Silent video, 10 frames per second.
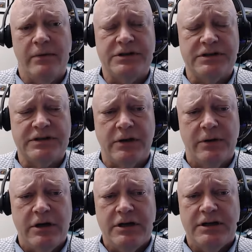Which is, so
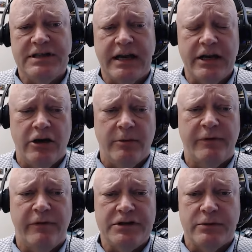secondary
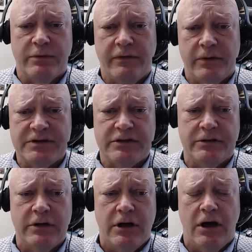prevention refers
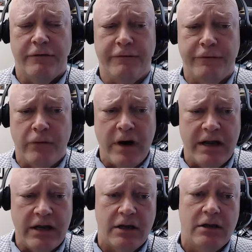to a
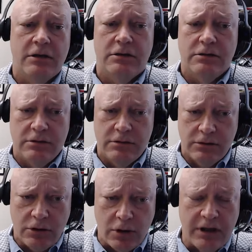frank
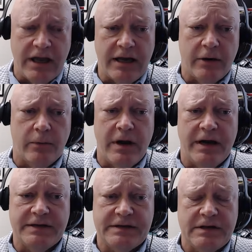cardiac
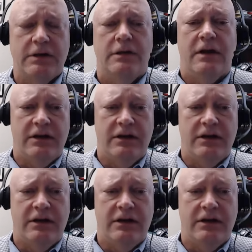arrest that